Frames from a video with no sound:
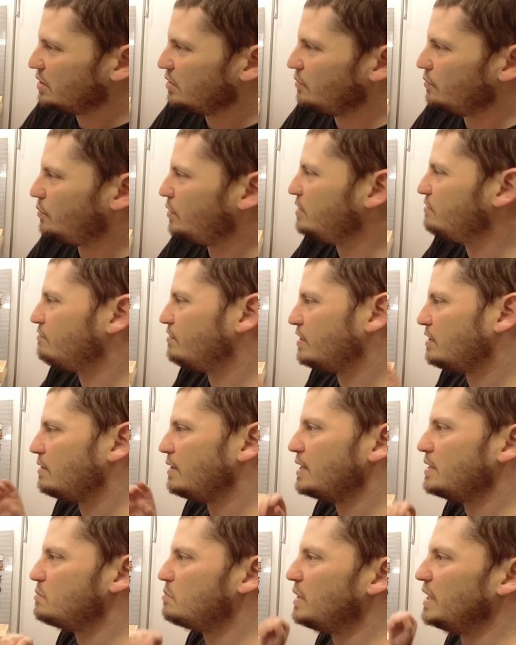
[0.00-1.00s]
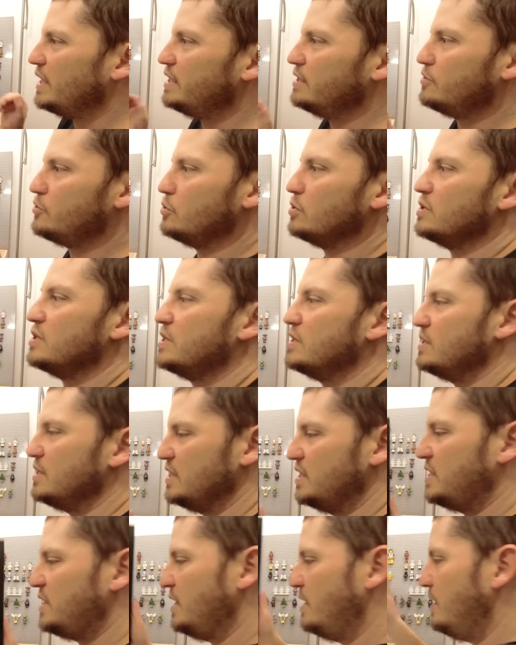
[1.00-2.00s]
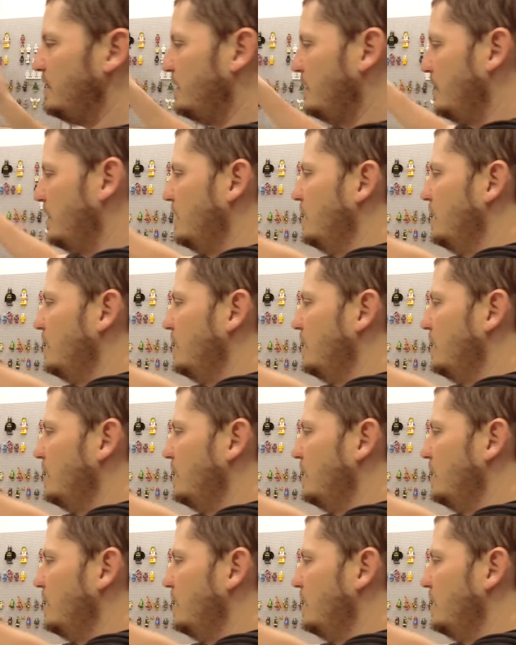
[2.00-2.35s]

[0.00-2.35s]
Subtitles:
reinvigorated my interest in this set.